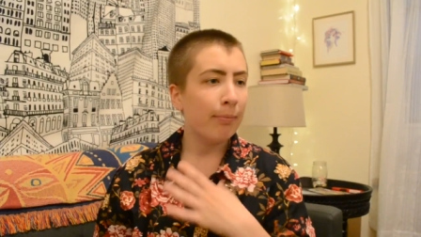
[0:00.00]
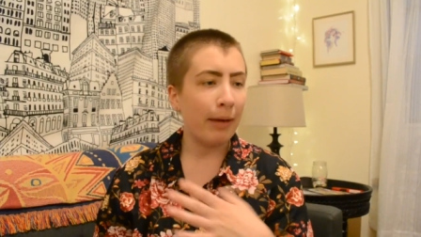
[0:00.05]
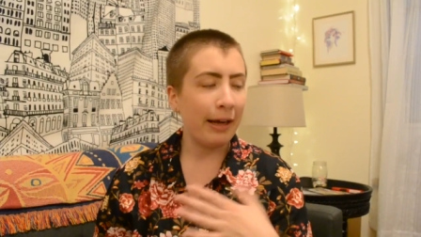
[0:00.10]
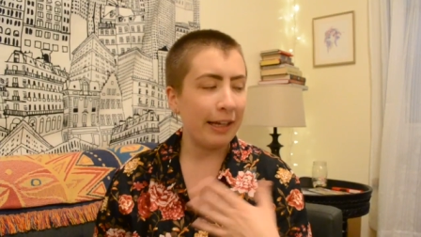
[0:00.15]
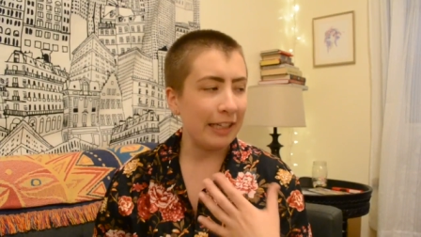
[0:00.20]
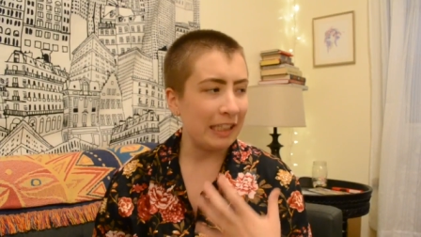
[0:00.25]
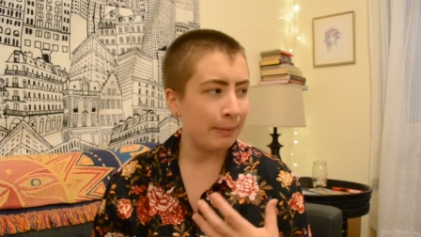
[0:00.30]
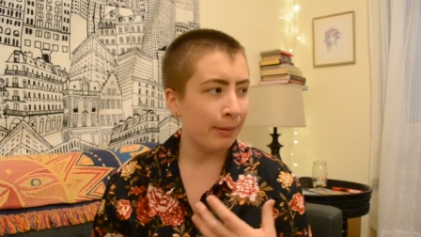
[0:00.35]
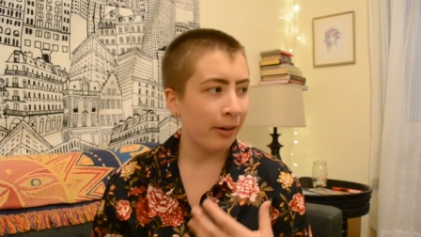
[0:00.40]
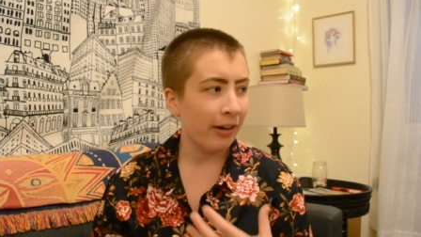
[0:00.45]

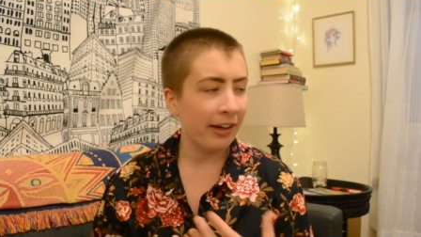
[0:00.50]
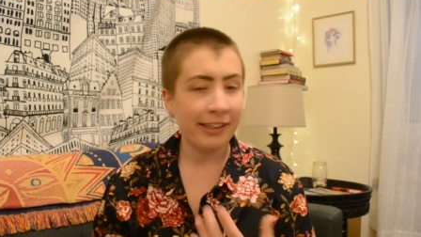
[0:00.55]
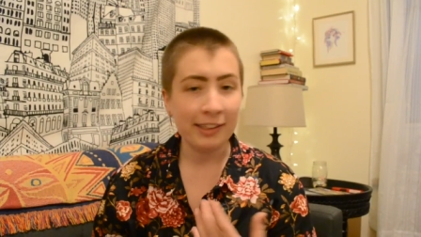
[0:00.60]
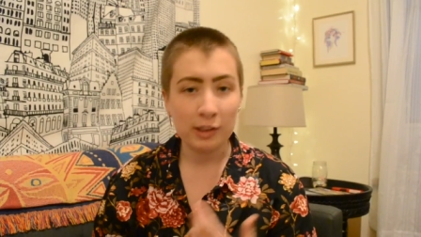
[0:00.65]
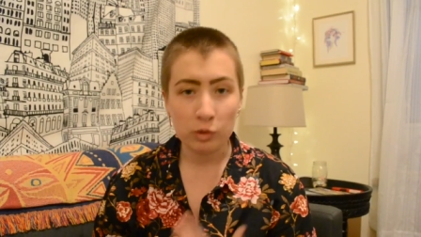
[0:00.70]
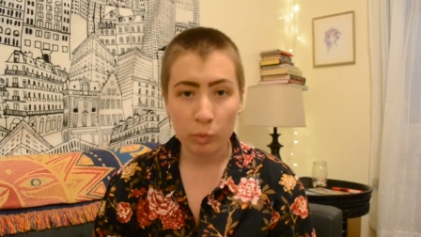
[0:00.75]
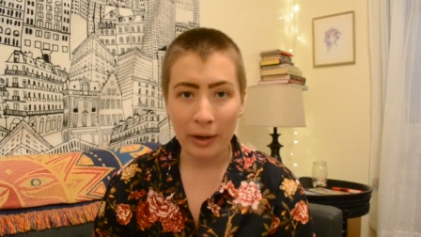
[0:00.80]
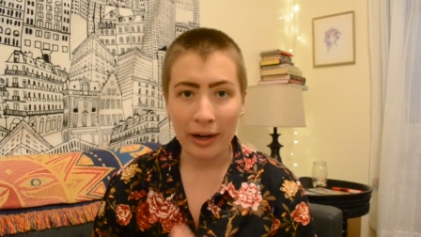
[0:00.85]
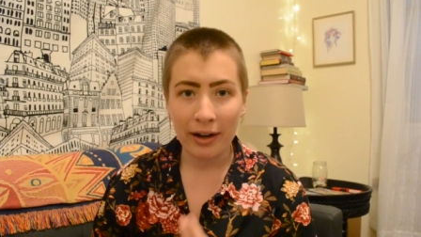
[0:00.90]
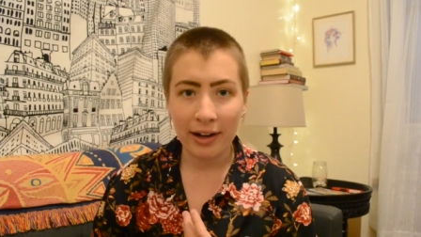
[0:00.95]
My
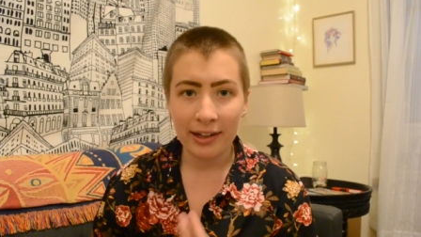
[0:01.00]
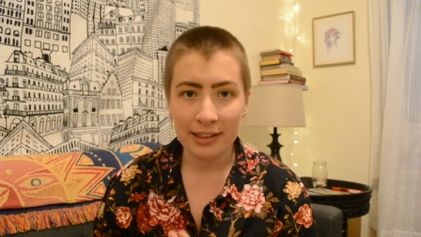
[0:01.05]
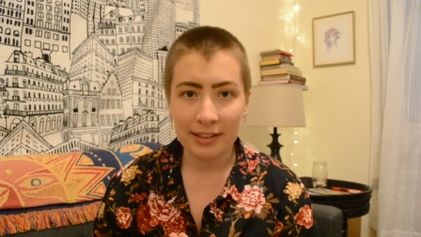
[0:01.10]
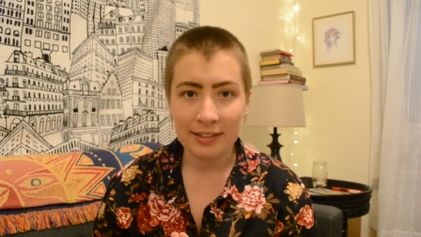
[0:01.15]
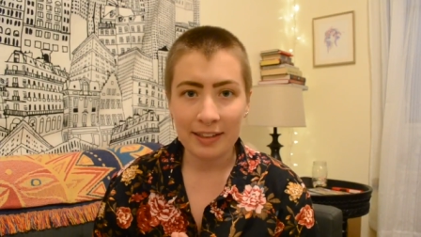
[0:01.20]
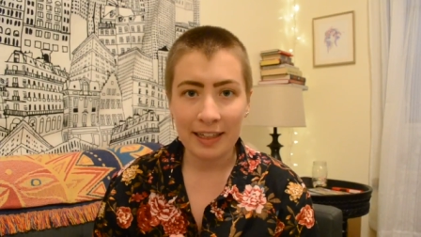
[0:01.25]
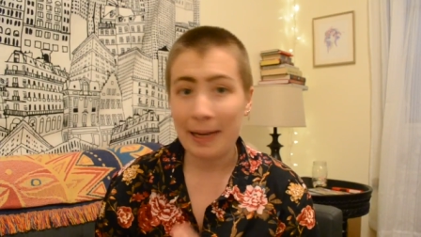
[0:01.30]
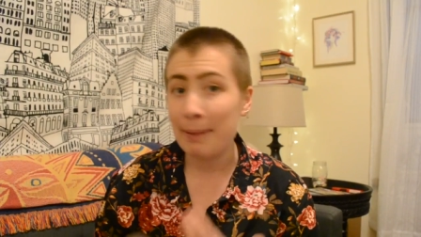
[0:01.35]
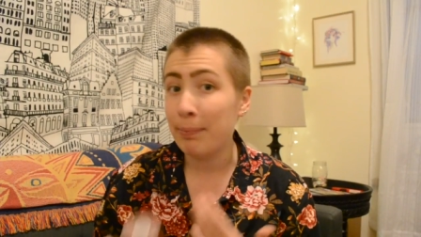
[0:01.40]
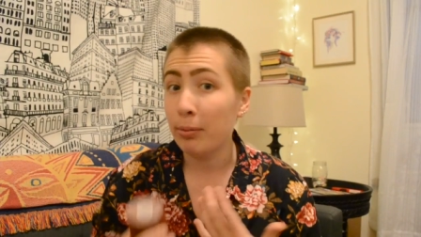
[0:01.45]
experience wearing the
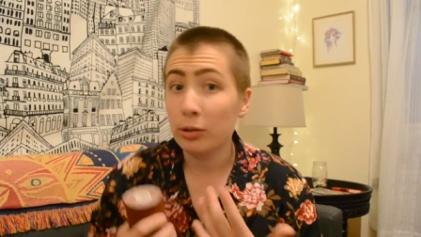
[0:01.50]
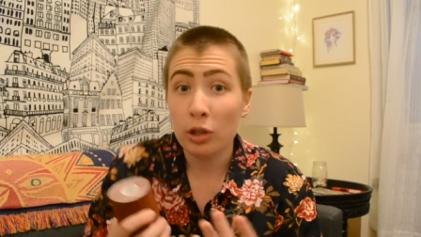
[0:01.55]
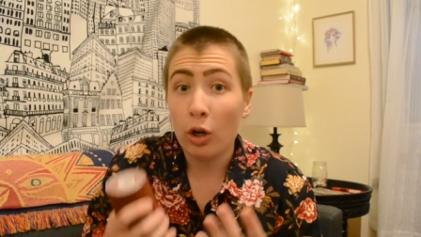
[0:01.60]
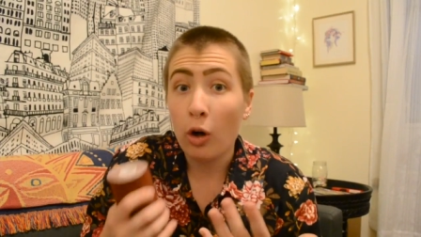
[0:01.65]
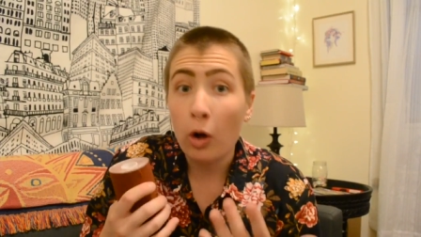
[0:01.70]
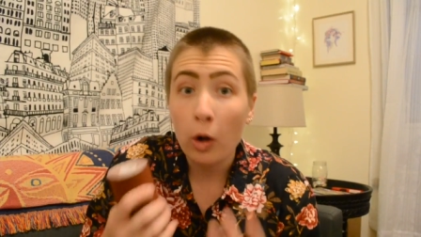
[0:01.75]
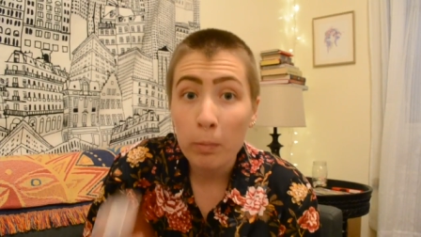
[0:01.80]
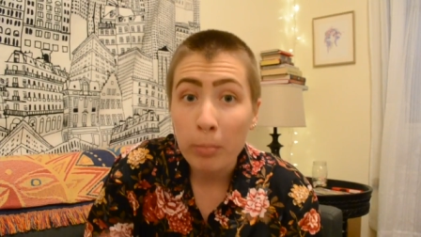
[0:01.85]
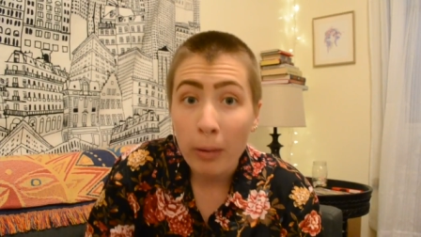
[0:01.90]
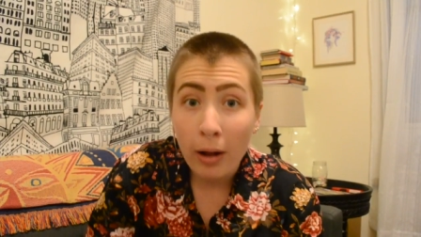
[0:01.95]
tape was
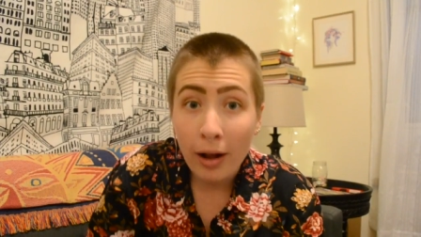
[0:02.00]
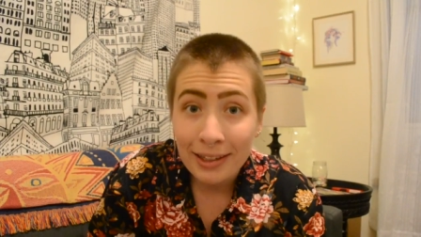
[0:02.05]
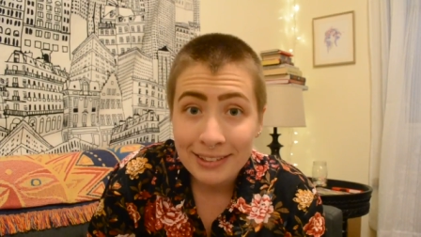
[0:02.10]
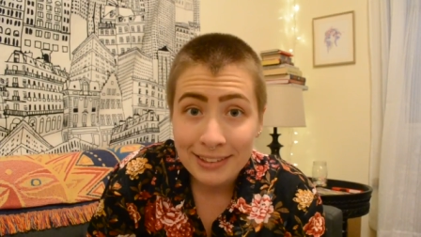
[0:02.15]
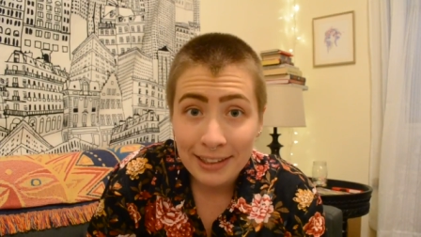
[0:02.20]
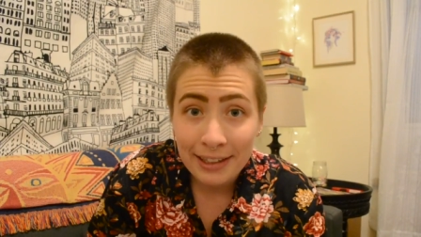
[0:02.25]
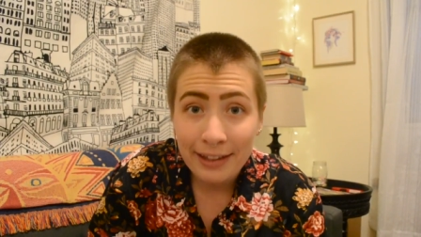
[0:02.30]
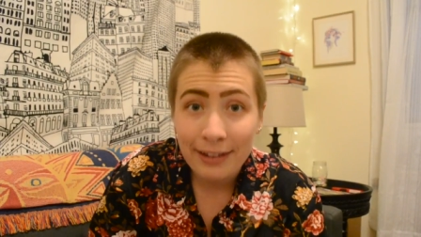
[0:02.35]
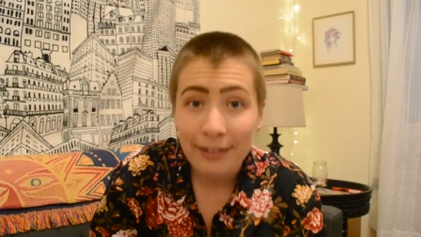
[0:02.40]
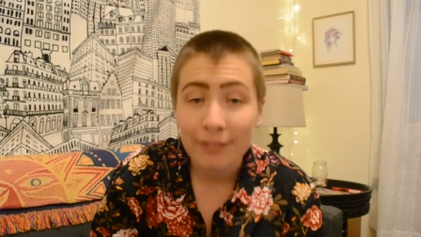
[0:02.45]
all
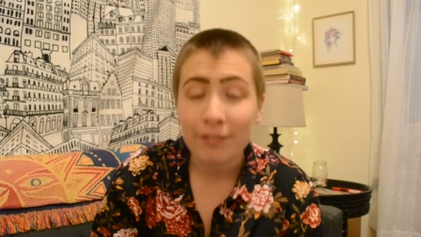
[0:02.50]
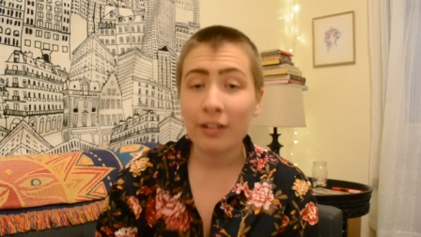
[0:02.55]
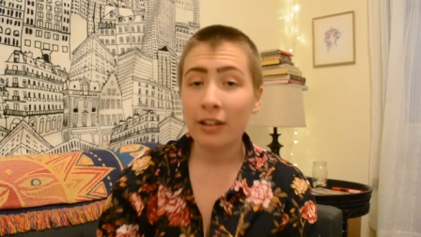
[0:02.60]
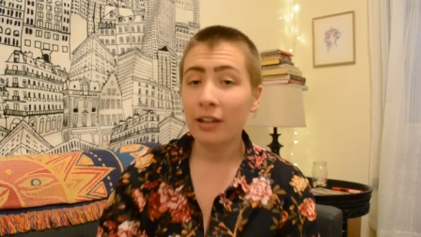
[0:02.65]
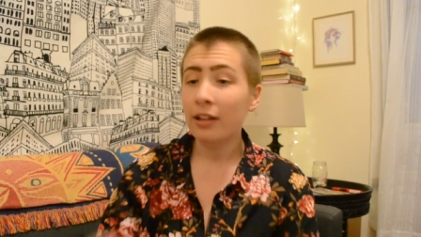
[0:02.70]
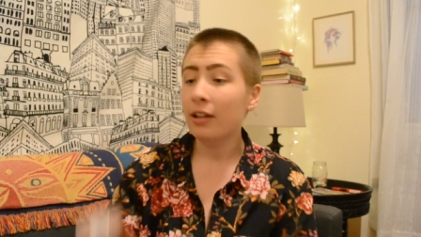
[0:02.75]
positive.